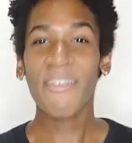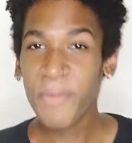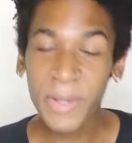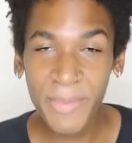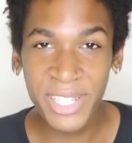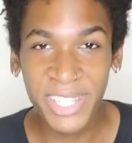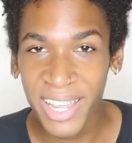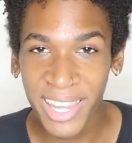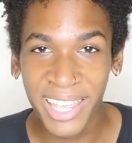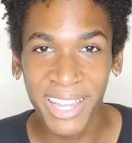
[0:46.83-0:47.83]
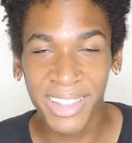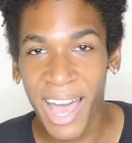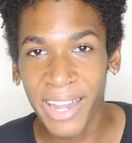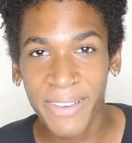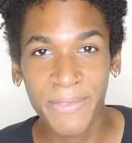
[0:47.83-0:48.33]
I've pretty much done like a
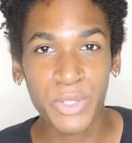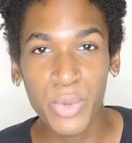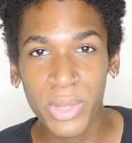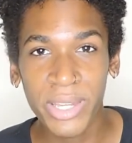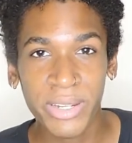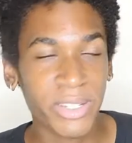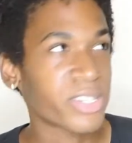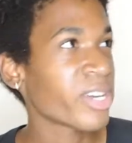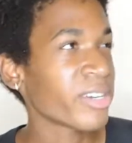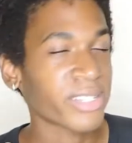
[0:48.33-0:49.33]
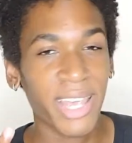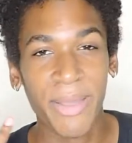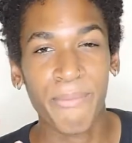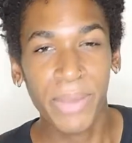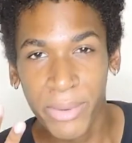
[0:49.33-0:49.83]
lot of two liter chugs,
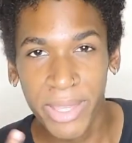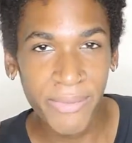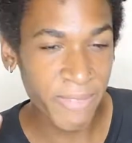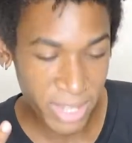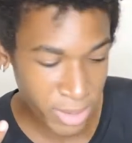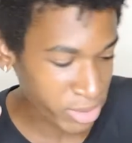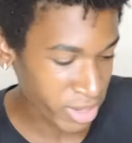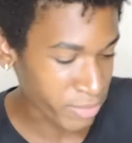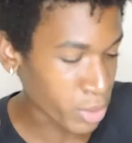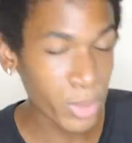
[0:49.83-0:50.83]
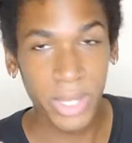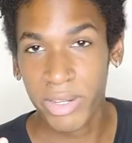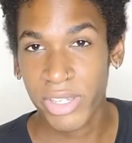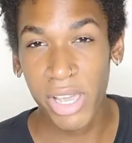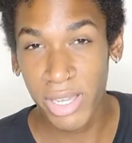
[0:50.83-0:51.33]
like a billion videos of two
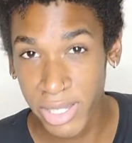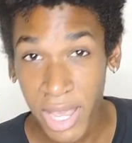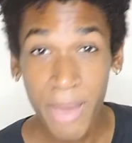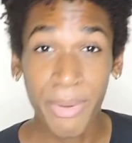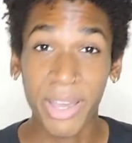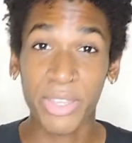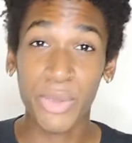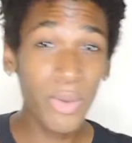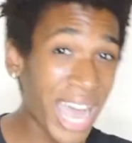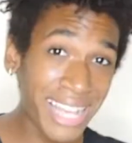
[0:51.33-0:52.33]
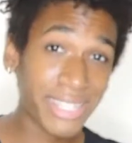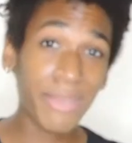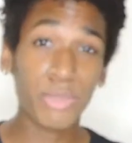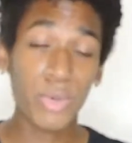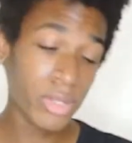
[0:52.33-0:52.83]
liter chugs, but you guys
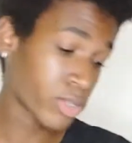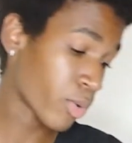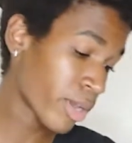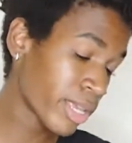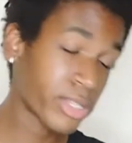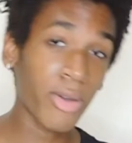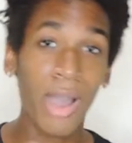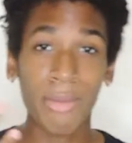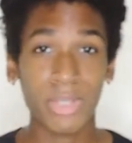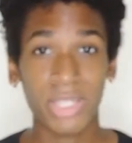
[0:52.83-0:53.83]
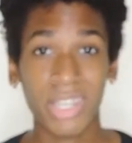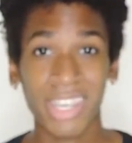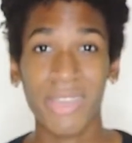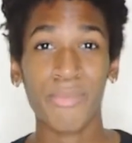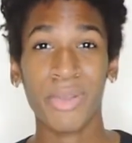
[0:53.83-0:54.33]
seem to enjoy it, so I'm just
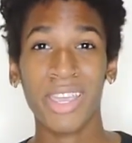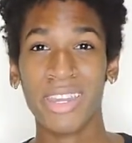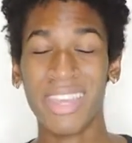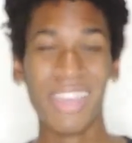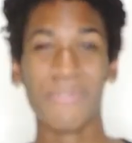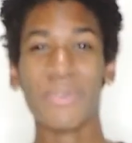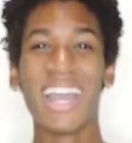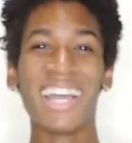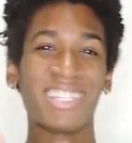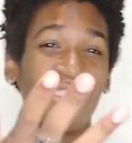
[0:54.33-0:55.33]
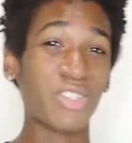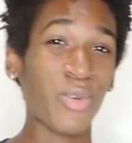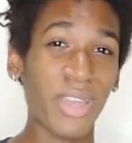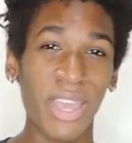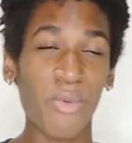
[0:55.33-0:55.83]
gonna keep bringing it if you guys
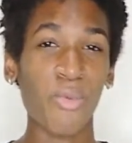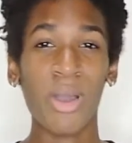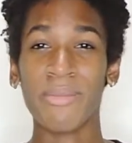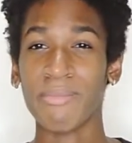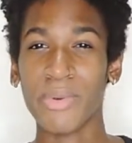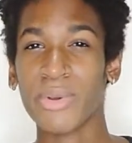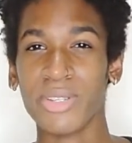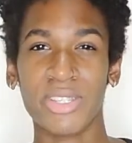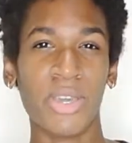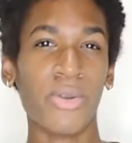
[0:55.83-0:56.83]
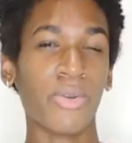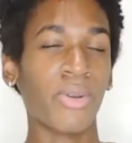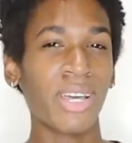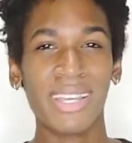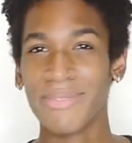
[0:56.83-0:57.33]
enjoy it and want more. So